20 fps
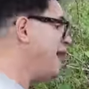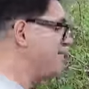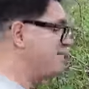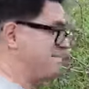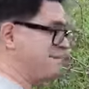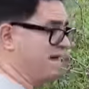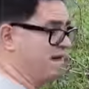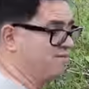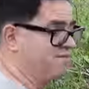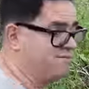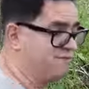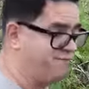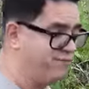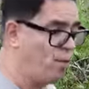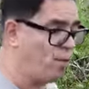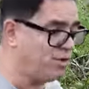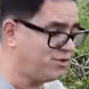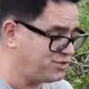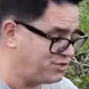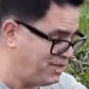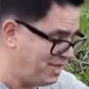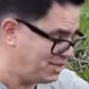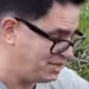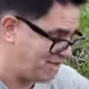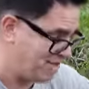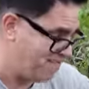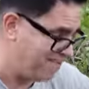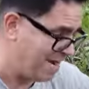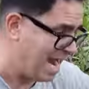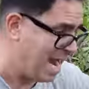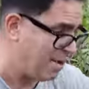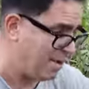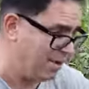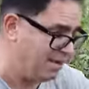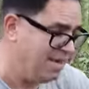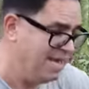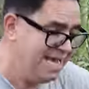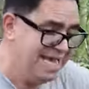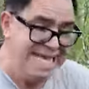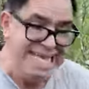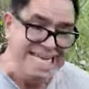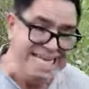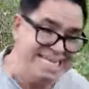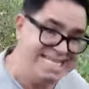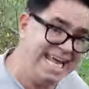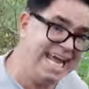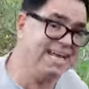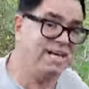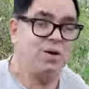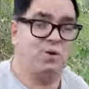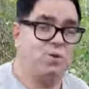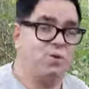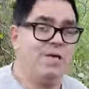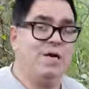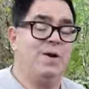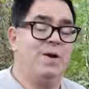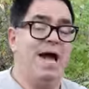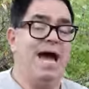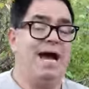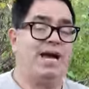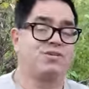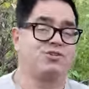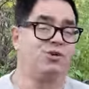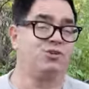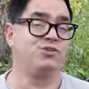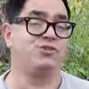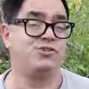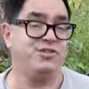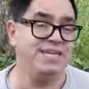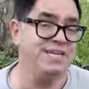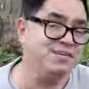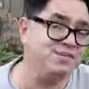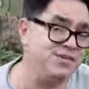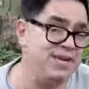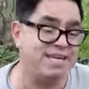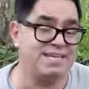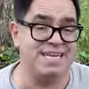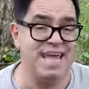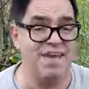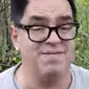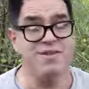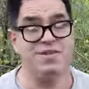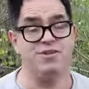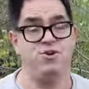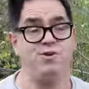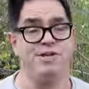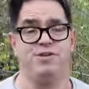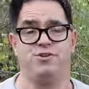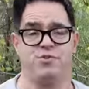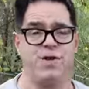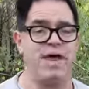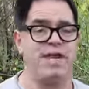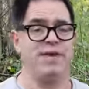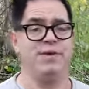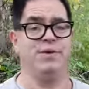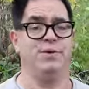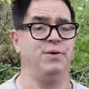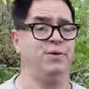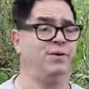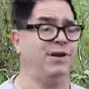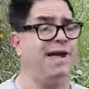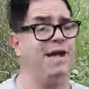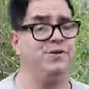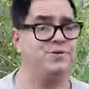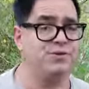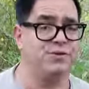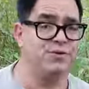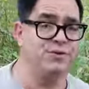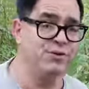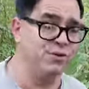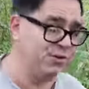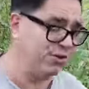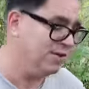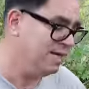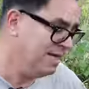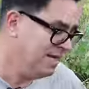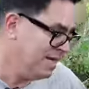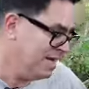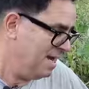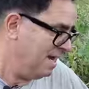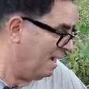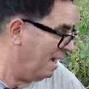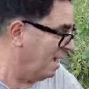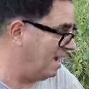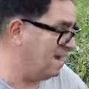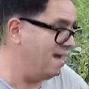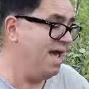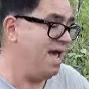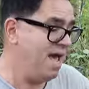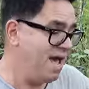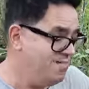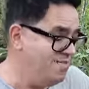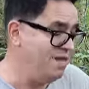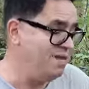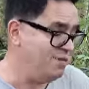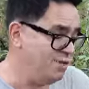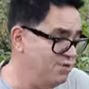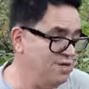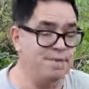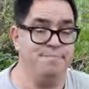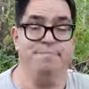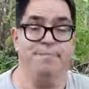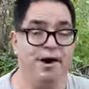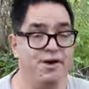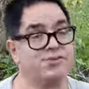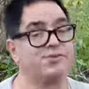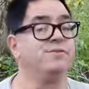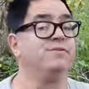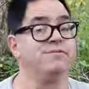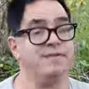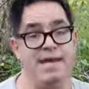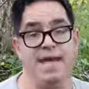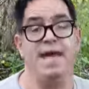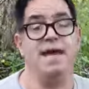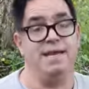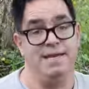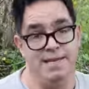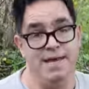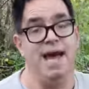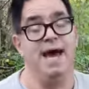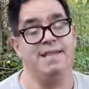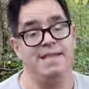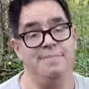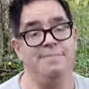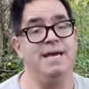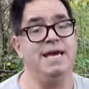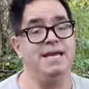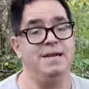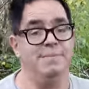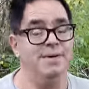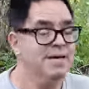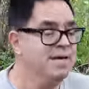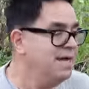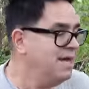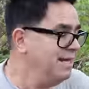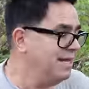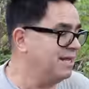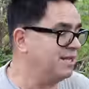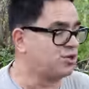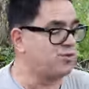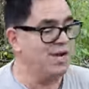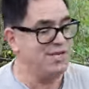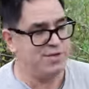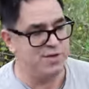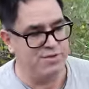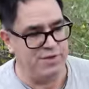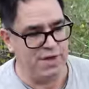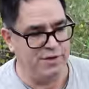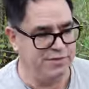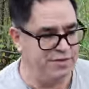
have it, man, a 460 powered Dana rear axle C6 heavy duty tranny cooler, engine cooler, uh, heavy duty muscle van. And yeah, they made them. Now the crazy thing